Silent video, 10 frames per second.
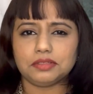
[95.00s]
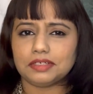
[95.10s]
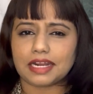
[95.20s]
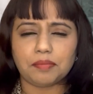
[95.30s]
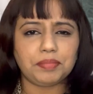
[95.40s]

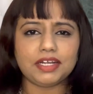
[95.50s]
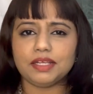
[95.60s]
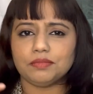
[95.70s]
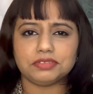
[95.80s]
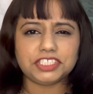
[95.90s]

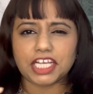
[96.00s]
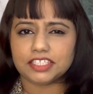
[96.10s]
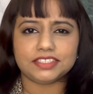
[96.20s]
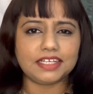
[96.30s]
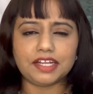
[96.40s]
rapidly
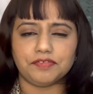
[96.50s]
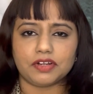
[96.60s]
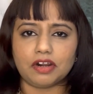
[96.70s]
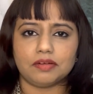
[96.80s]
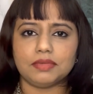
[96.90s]
changing
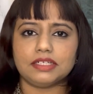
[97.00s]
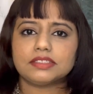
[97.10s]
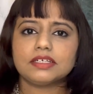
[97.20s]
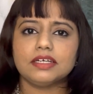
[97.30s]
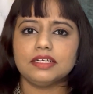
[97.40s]
environment.
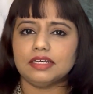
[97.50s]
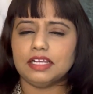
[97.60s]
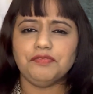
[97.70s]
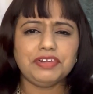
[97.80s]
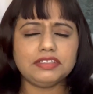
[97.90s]

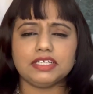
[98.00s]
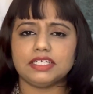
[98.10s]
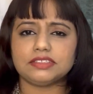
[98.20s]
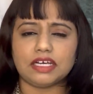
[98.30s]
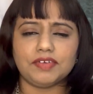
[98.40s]
Everything
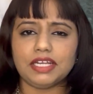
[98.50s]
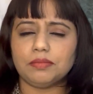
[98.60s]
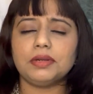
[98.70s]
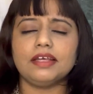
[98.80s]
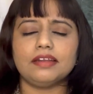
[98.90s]
is
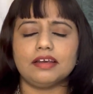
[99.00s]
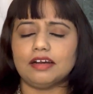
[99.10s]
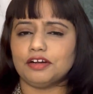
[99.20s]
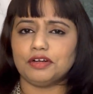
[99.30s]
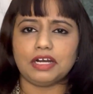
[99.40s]
available in
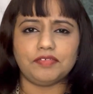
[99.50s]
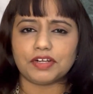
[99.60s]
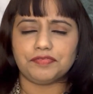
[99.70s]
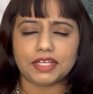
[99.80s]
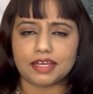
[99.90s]

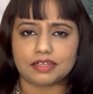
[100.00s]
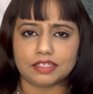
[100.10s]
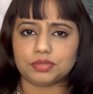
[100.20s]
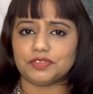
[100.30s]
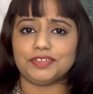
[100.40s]
our
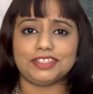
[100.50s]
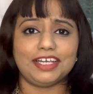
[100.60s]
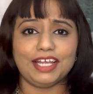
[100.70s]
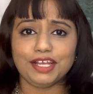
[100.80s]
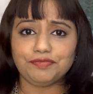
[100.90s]
fingertips. With
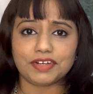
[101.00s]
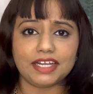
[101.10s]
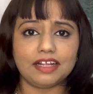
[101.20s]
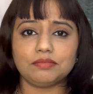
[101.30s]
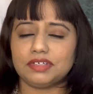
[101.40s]
great
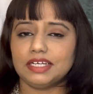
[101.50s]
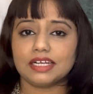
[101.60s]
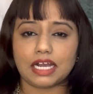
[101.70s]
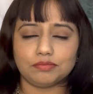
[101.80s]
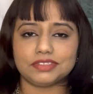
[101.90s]
freedom
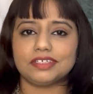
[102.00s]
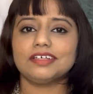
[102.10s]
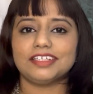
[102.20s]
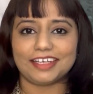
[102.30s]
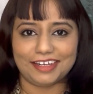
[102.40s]
comes
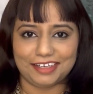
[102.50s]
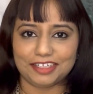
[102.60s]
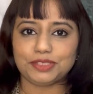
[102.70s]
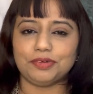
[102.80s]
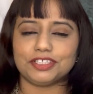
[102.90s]
the great
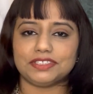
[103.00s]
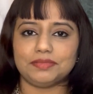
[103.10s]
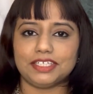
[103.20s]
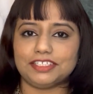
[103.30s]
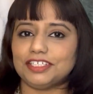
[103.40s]

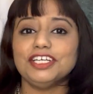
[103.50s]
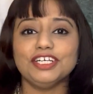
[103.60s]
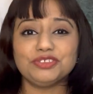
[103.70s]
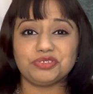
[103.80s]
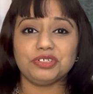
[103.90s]
responsibility.
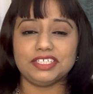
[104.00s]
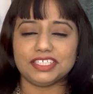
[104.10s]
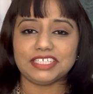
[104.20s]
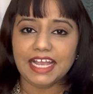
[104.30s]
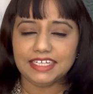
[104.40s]
So it
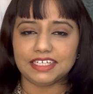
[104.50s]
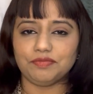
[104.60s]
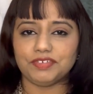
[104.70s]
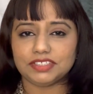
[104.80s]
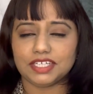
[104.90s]
is high
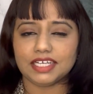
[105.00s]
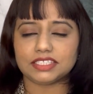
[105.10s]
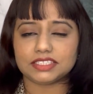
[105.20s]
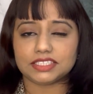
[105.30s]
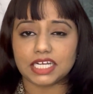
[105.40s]
time we take
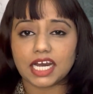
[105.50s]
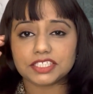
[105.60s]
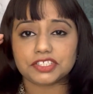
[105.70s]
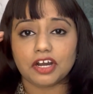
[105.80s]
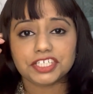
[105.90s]

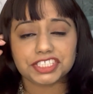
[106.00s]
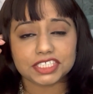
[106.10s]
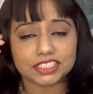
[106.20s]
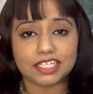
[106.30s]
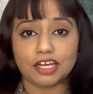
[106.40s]
charge
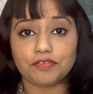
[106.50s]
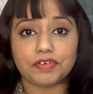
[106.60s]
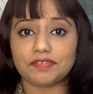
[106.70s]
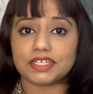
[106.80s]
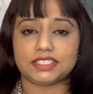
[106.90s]
consciously of
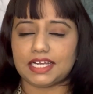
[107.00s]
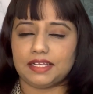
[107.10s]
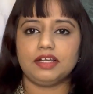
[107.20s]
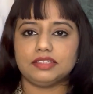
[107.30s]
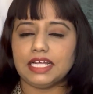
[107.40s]
our
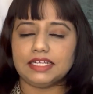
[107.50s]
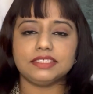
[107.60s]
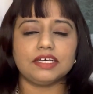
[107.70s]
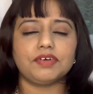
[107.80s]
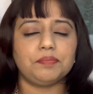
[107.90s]
time. That
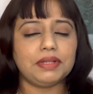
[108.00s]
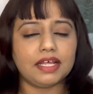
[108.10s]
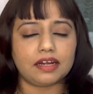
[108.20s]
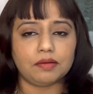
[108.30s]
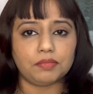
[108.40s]
is our
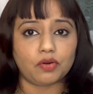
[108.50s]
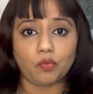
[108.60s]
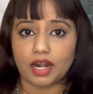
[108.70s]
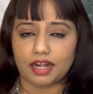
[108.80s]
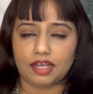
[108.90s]
pillar number
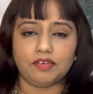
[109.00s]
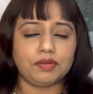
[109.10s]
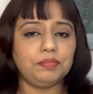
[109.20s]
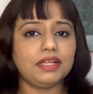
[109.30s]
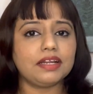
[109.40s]
1.
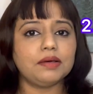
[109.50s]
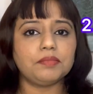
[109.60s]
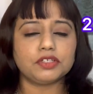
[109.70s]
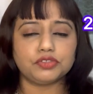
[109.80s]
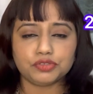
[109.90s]
Our pillar
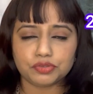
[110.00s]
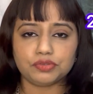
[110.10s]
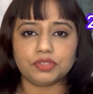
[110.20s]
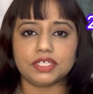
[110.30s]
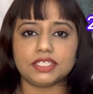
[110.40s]
number
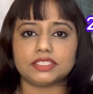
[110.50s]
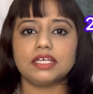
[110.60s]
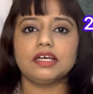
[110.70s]
2 is